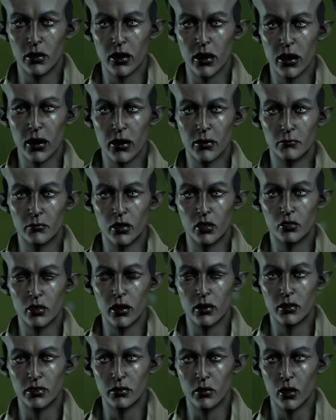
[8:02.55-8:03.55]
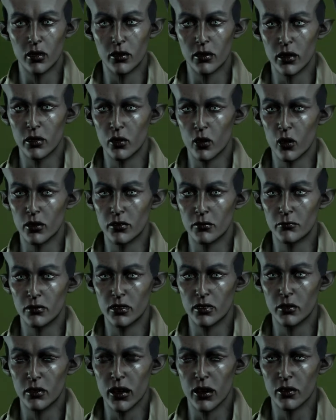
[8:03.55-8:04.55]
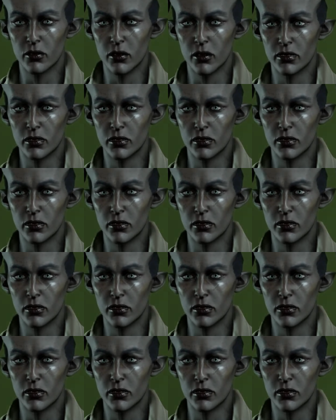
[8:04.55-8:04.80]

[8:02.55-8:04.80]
How much is this going to cost me exactly?